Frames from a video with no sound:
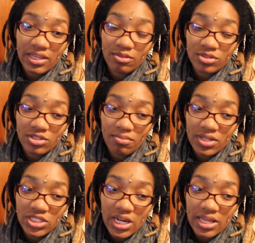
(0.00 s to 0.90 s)
It was so
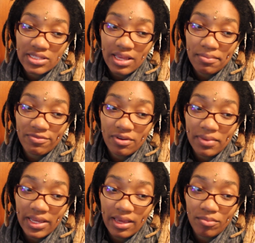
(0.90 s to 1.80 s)
much that I said before
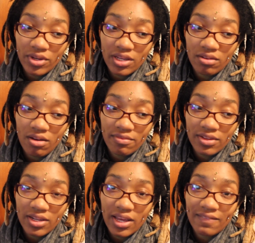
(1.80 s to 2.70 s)
my camera cut off,
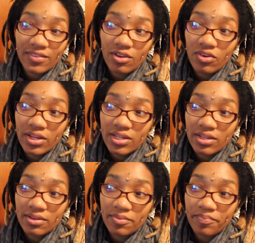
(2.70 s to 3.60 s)
and I have no
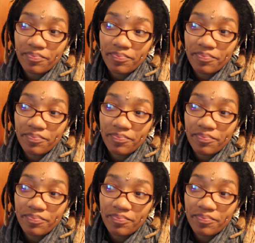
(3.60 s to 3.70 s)
idea